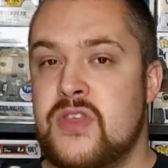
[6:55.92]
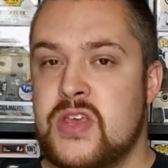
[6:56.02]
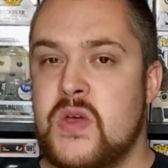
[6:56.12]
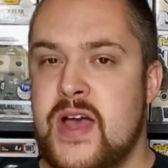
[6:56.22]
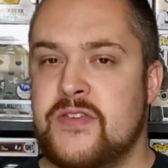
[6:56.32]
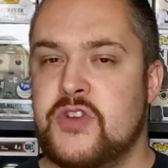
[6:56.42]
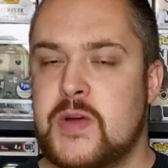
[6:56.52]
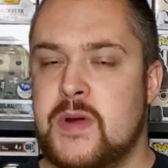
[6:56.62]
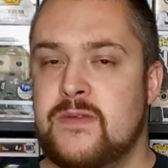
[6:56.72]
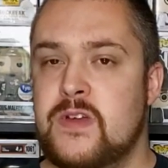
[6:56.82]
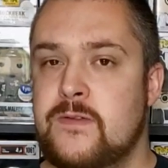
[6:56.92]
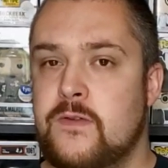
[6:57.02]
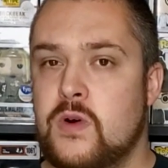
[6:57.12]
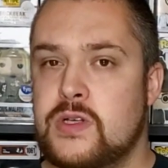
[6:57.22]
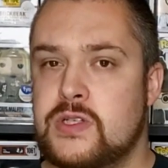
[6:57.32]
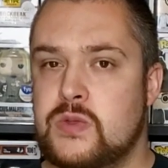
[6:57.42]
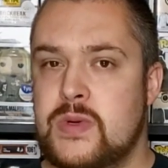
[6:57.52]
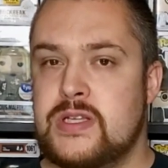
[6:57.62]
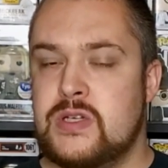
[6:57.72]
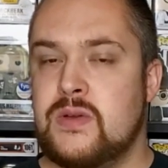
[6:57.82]
Thank you guys for checking my review for
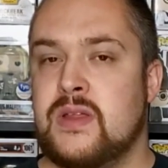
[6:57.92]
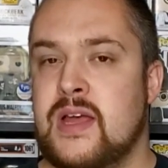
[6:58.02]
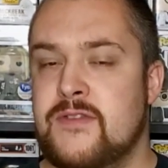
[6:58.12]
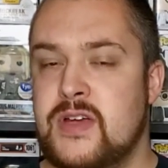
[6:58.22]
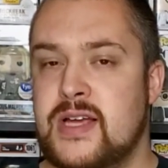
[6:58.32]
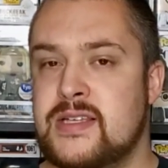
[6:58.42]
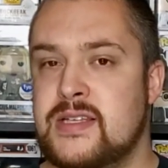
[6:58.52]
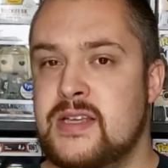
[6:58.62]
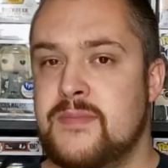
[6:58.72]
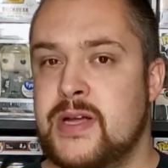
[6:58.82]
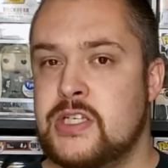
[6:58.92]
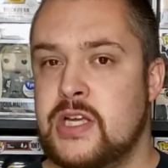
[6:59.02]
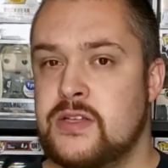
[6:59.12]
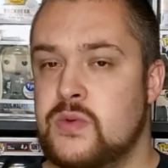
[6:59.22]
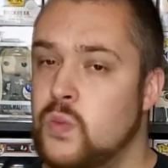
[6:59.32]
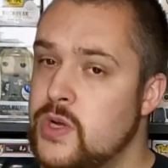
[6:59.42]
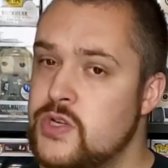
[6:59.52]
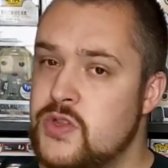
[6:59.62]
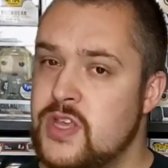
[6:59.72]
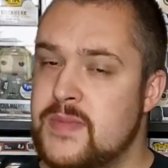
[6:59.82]
Sweet Tooth. Have you guys seen it by chance? What
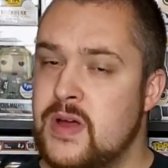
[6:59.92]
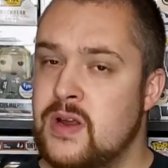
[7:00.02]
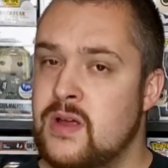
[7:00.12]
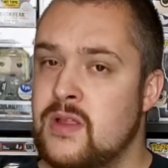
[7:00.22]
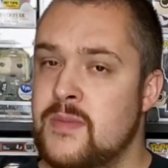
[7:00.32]
do you think about it?